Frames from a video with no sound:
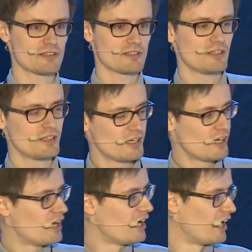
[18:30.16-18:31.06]
it.
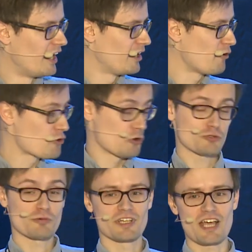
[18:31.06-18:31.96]
Of
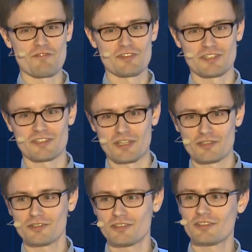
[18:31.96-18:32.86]
course, with the caveat that
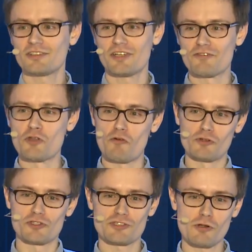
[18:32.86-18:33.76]
if
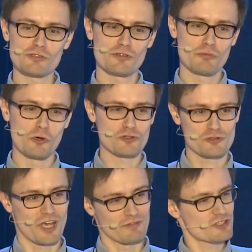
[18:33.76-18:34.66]
novelty is also
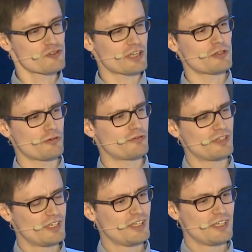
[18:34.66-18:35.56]
important, you have this trade-off
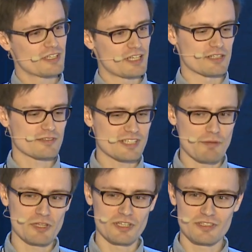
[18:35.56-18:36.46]
that
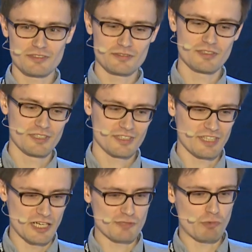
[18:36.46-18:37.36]
something
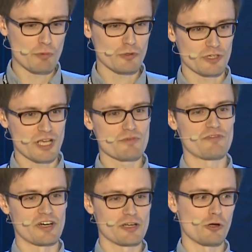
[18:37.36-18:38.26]
that is popular can be
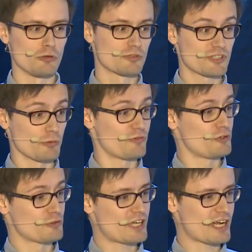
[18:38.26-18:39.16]
very old. So if
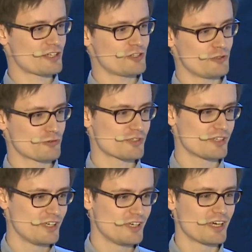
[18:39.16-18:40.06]
you use Hacker News,
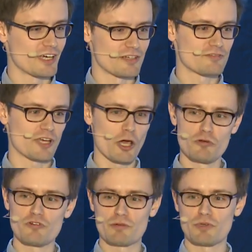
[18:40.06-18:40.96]
and if they
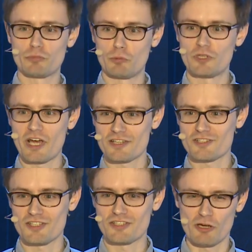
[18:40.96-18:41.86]
only rank by
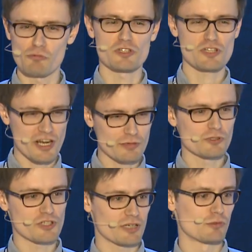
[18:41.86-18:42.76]
popularity, that would be a
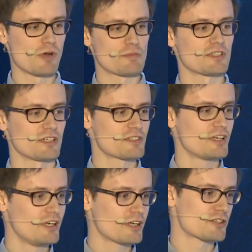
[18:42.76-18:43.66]
terrible, terrible website,
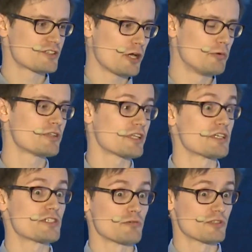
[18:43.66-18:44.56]
because the only
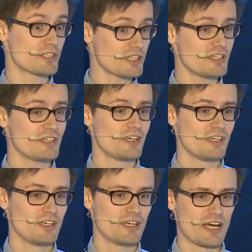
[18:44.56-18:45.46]
things you would see
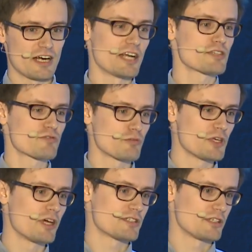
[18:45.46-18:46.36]
are items from
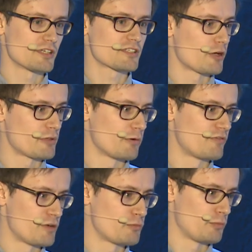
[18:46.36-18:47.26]
years and years ago that were
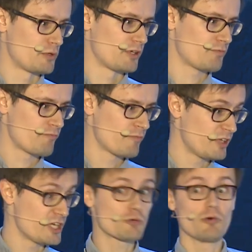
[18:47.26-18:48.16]
very popular.
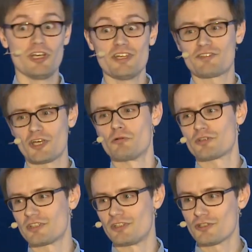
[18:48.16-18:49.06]
Equally, if the only
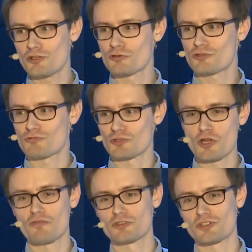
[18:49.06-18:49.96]
thing that they used was
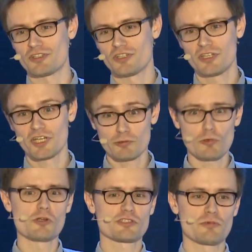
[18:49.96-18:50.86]
novelty, it
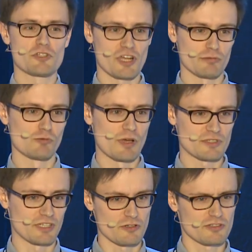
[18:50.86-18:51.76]
would also be a terrible
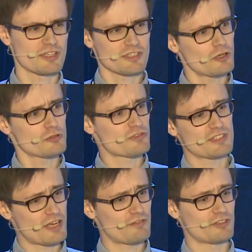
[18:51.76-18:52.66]
website, because there's a lot of
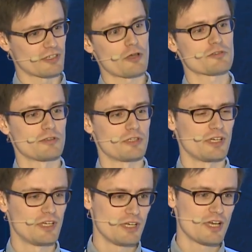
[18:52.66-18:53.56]
stuff that goes on
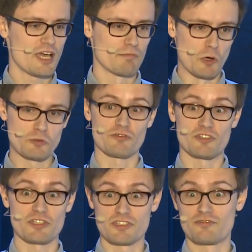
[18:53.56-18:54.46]
there, and most of
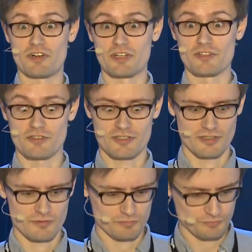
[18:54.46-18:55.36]
it isn't very interesting.